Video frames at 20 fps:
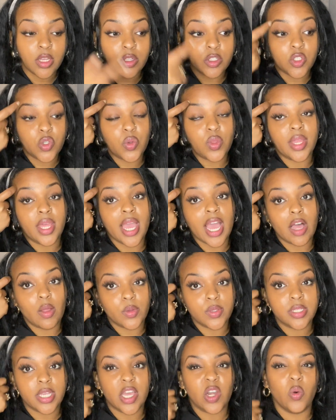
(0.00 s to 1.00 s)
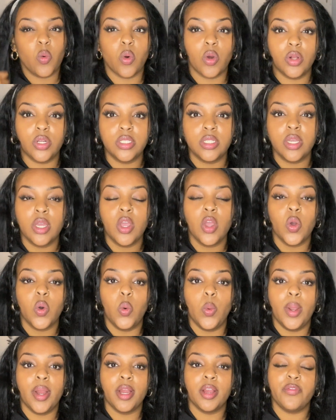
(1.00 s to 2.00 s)
to the outside world,
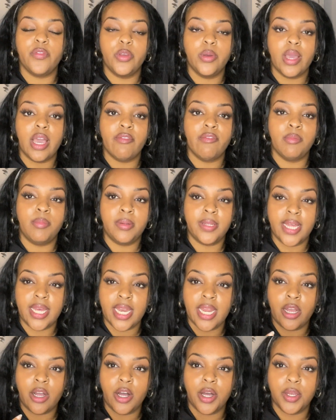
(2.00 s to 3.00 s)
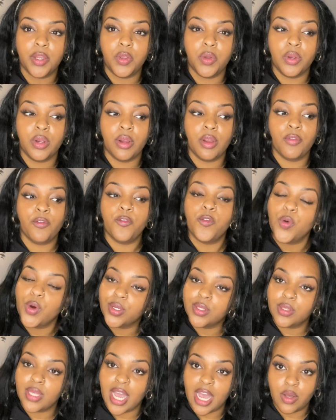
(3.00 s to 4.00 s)
Where if you have a planet on your
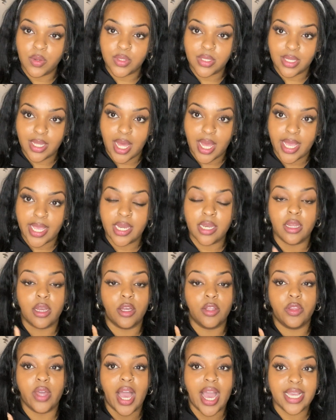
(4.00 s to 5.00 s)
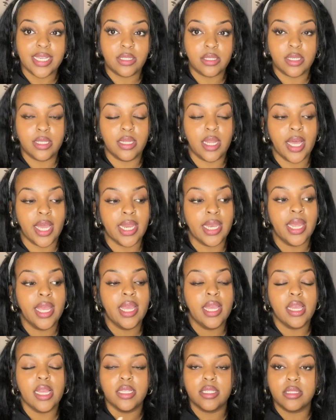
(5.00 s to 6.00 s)
4th house line, on the IC line,
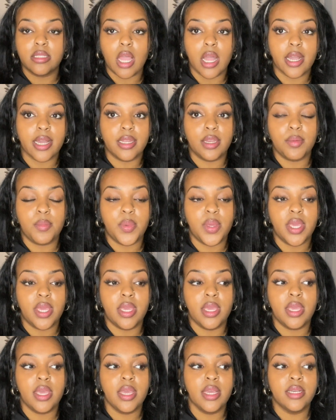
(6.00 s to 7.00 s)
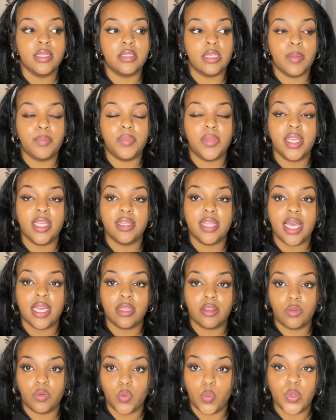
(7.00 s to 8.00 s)
it's not going to be something
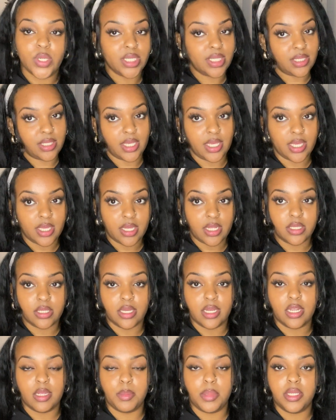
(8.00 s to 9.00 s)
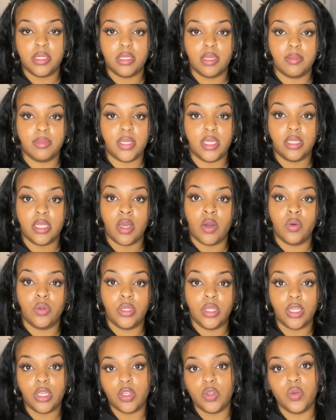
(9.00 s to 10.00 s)
that we see. It's going to be something that
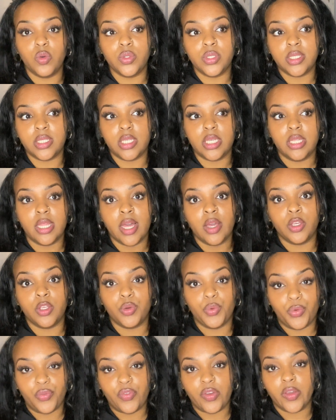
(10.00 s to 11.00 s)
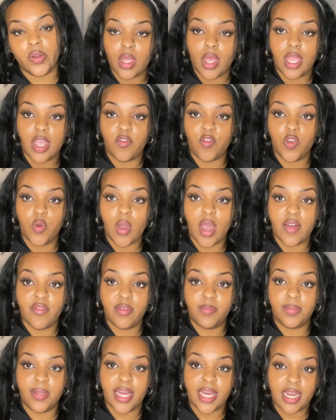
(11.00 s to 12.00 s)
only you see, that you feel. If you have a
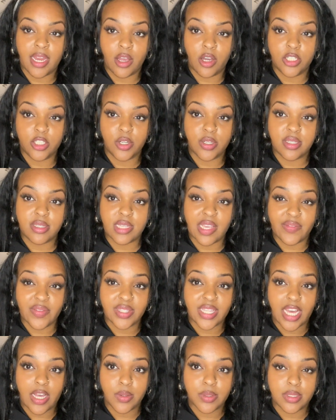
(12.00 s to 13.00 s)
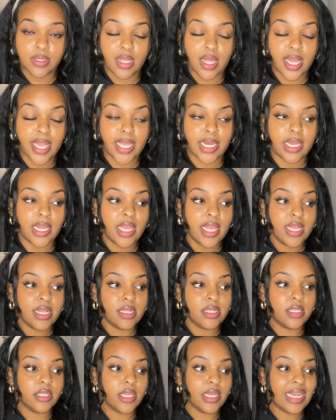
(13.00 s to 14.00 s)
planet on your 7th house line,
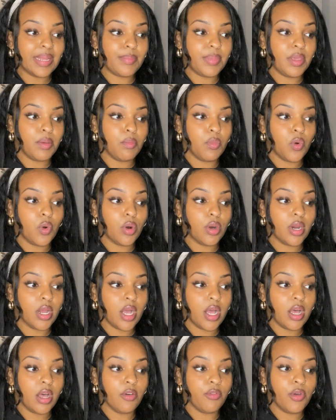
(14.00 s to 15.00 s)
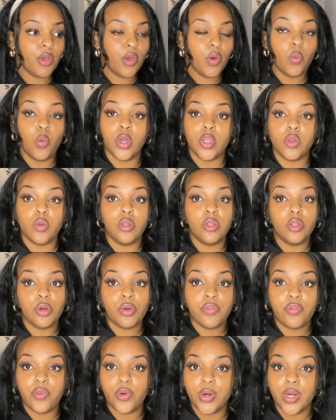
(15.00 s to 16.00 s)
it's going to be more of what you look
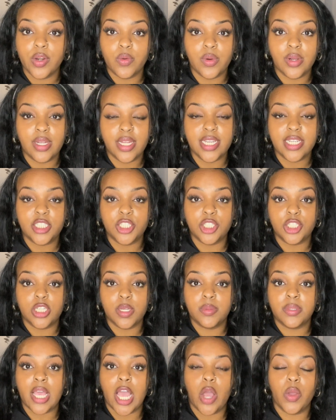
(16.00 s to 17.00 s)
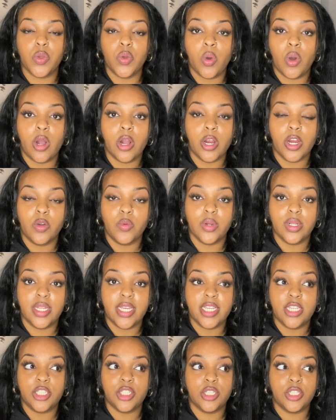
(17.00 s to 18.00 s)
for in relationships, how you are in
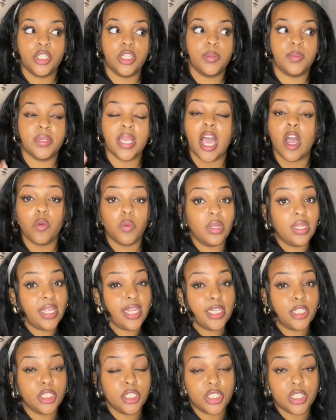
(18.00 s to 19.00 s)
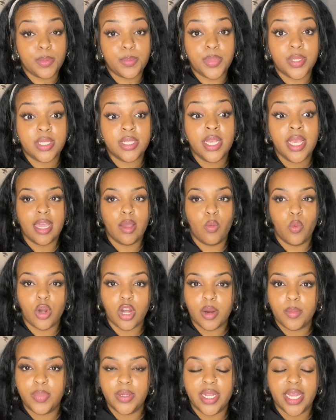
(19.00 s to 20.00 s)
relationships, how relationships,
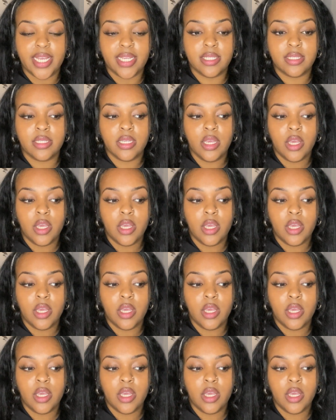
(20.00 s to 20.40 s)
workplace,